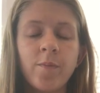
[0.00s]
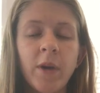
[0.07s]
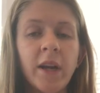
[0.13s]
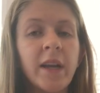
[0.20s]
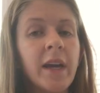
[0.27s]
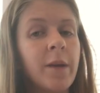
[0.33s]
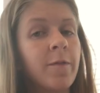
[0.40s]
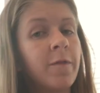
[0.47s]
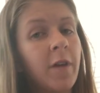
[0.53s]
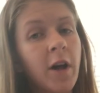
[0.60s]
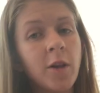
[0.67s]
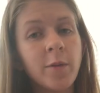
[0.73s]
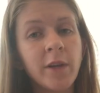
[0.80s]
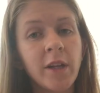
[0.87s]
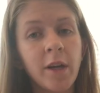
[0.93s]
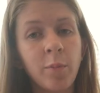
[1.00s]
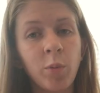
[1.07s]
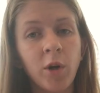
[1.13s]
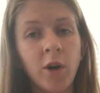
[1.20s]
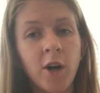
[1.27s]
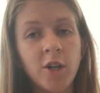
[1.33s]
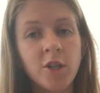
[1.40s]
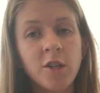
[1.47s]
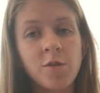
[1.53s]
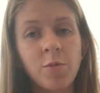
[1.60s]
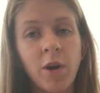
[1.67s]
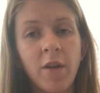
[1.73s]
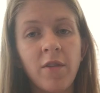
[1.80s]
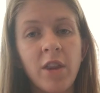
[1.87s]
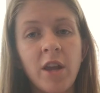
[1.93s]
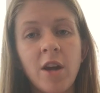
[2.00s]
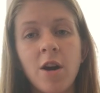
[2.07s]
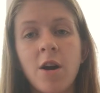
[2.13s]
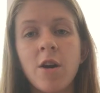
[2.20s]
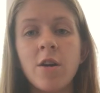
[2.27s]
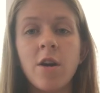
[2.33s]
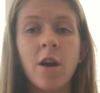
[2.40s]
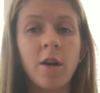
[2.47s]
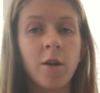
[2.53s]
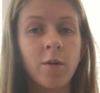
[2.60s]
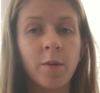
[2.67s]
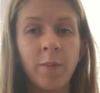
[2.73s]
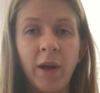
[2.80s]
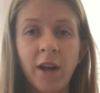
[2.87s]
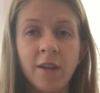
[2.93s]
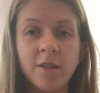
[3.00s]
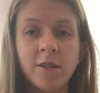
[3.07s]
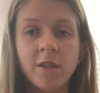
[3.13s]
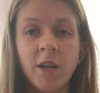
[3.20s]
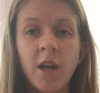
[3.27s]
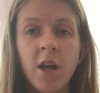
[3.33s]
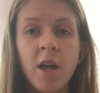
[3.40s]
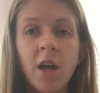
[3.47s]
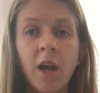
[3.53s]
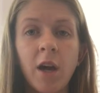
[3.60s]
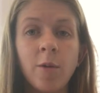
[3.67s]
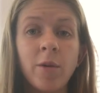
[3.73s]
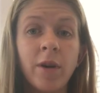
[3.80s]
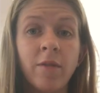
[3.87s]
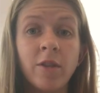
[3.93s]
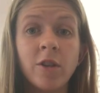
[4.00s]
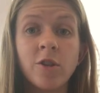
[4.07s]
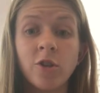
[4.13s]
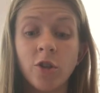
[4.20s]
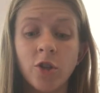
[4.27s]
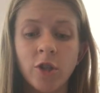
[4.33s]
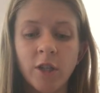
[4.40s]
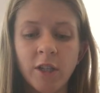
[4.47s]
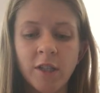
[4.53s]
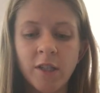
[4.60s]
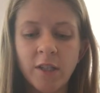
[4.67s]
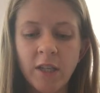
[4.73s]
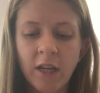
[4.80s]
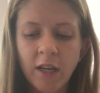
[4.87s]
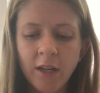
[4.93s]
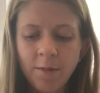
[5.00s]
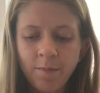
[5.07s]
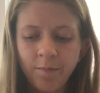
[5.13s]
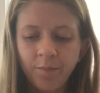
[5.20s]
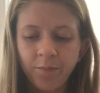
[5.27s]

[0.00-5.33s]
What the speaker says: Again, following hip precautions, whatever they are, not going past whatever the surgeon has stated.